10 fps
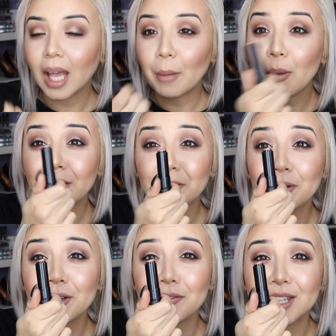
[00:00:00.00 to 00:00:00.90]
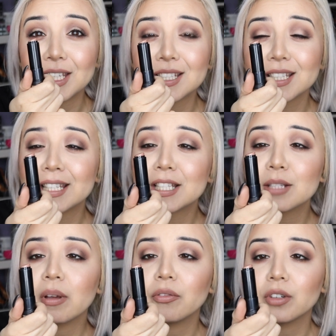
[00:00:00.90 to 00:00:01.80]
I bought 3 of these and this
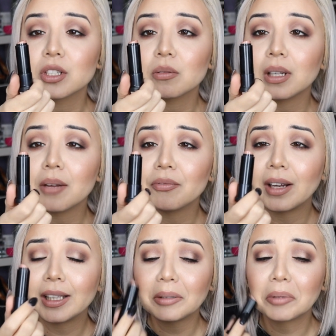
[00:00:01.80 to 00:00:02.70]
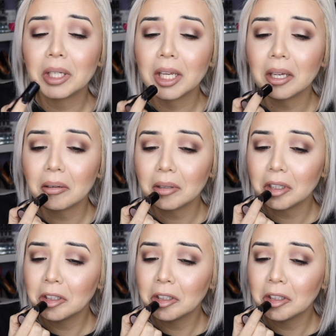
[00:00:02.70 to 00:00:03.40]
is my first one. I'm finally running out.